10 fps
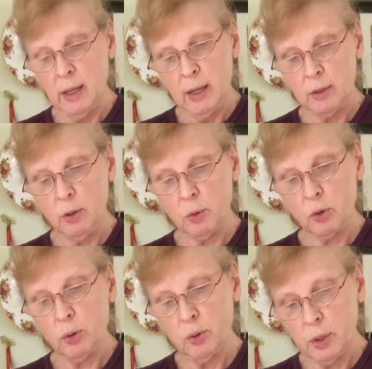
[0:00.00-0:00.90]
You
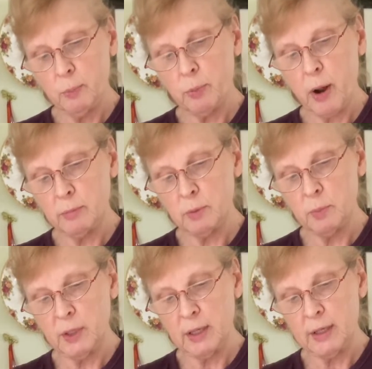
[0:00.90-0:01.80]
could
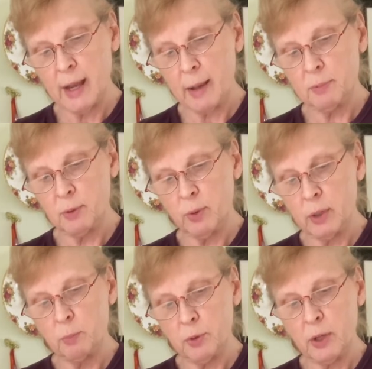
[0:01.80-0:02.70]
probably adapt to
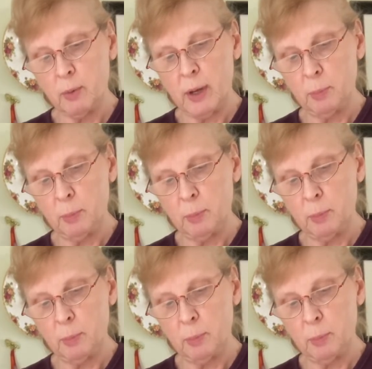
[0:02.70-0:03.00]
it pretty well,